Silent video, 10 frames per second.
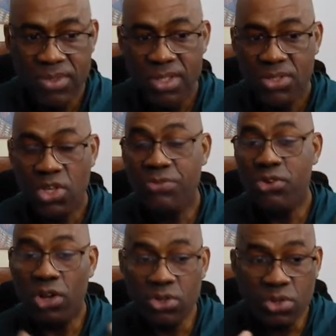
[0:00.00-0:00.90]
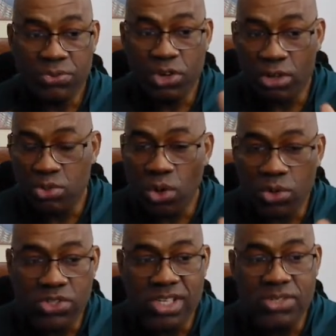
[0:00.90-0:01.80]
So if you don't do all
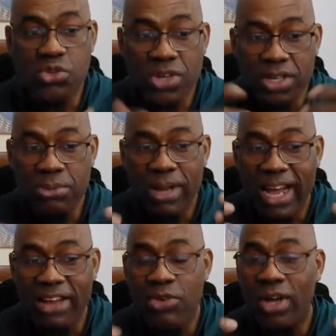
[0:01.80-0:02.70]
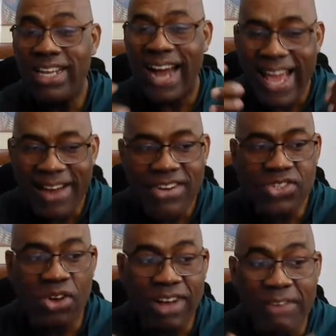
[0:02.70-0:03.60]
those things, you are in a higher risk
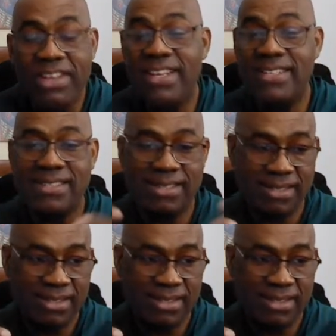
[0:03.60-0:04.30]
of having this